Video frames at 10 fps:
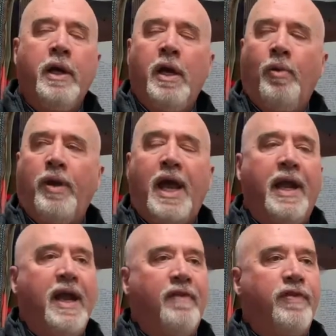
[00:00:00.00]
We kind of
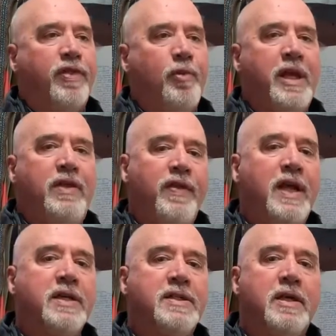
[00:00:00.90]
have three
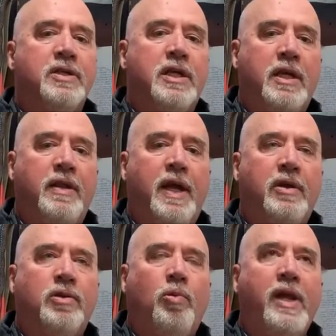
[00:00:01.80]
things
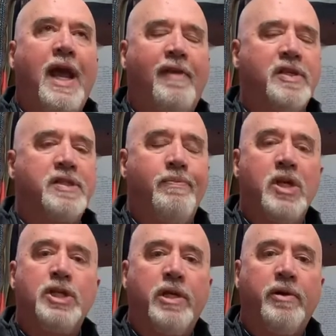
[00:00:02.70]
that we have as a
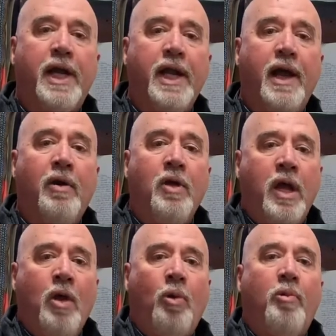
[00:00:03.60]
mission right now.
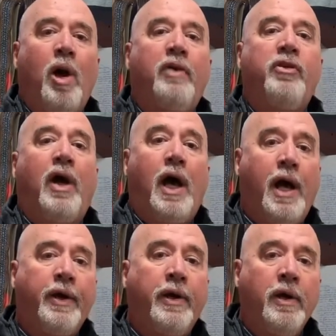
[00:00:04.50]
We want to
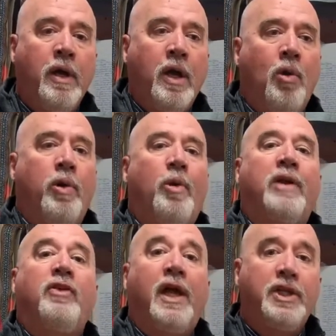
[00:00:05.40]
honor, we want to
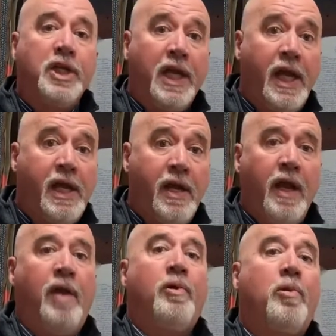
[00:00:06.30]
educate,
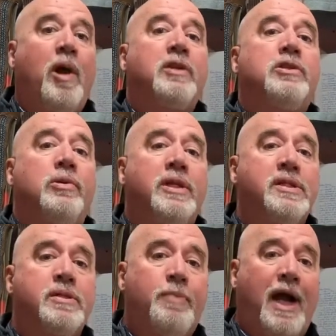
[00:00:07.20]
and we want to
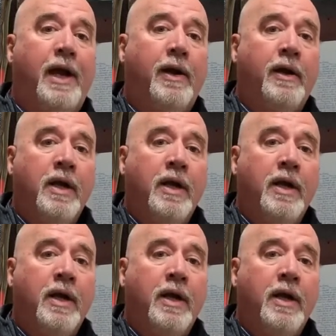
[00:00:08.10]
inspire.